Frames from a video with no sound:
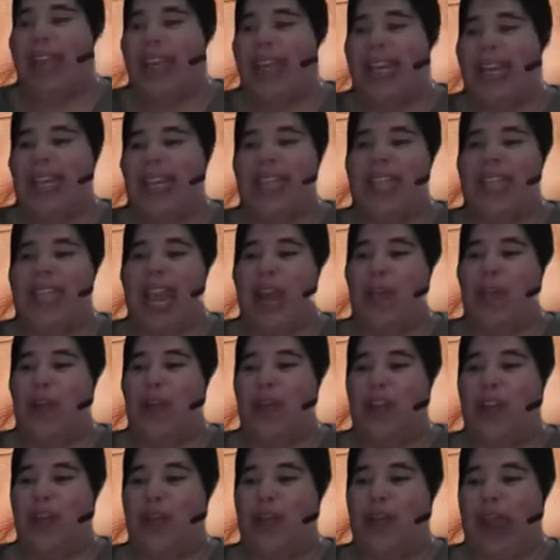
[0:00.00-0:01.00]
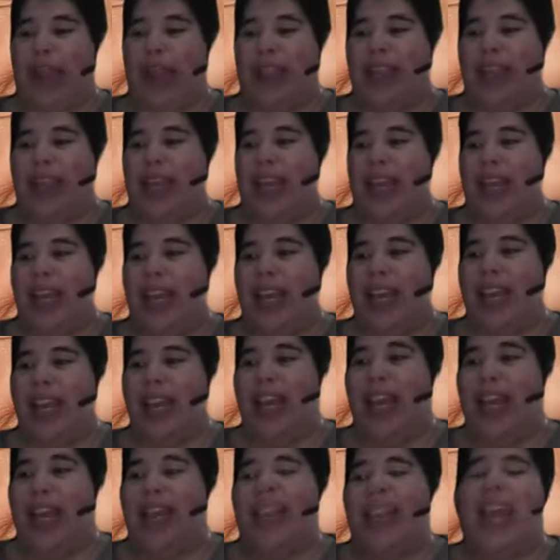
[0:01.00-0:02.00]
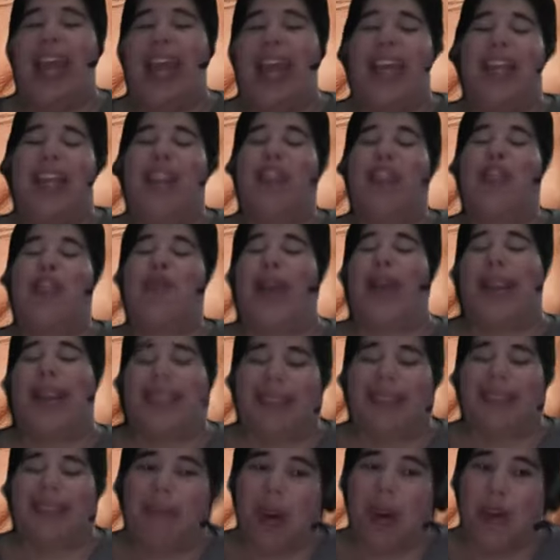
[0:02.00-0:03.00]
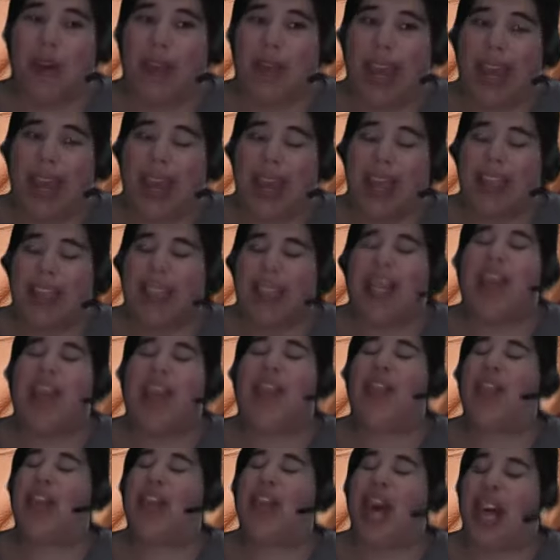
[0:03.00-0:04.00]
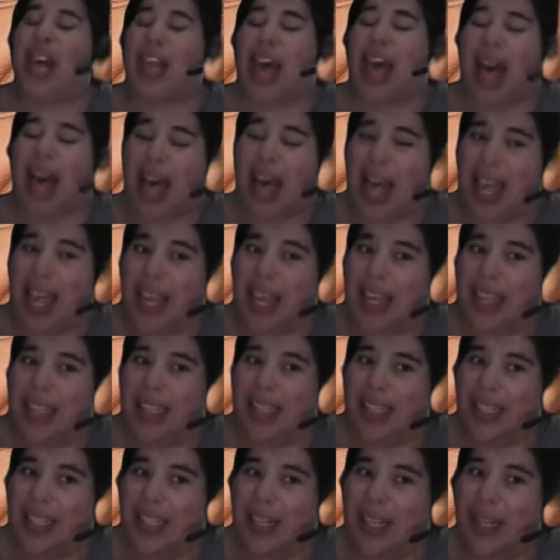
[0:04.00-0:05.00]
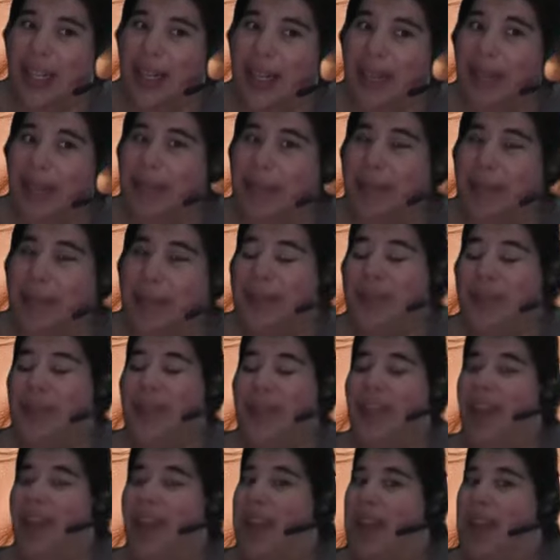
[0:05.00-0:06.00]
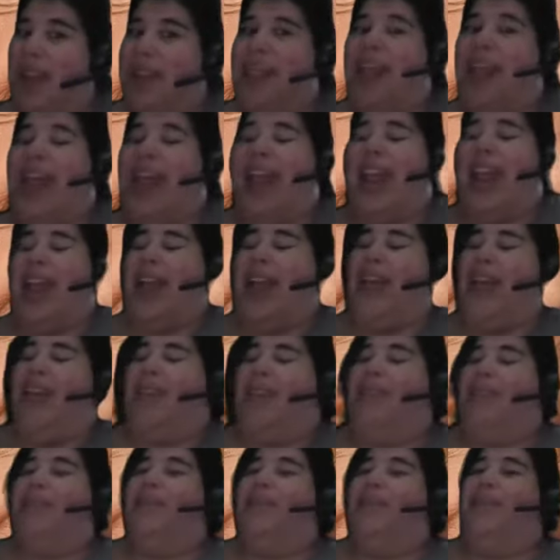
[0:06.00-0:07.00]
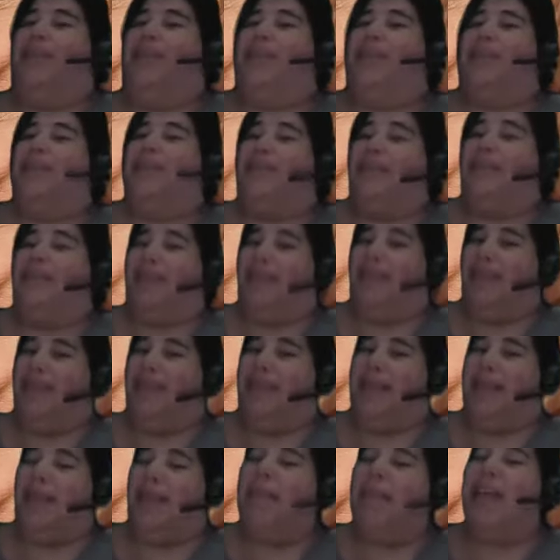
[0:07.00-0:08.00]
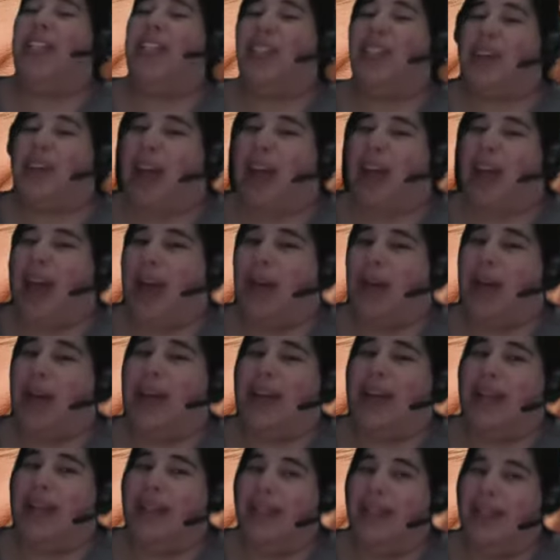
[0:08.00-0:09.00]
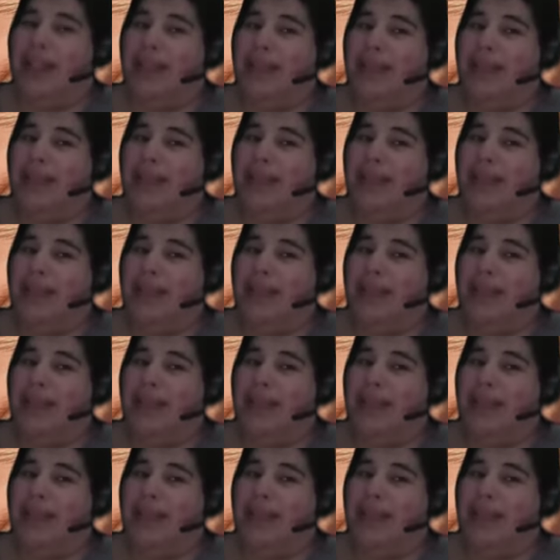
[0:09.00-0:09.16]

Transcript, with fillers: ideas like we're directing, like directing movies, the lies. Like, Mr. Howard.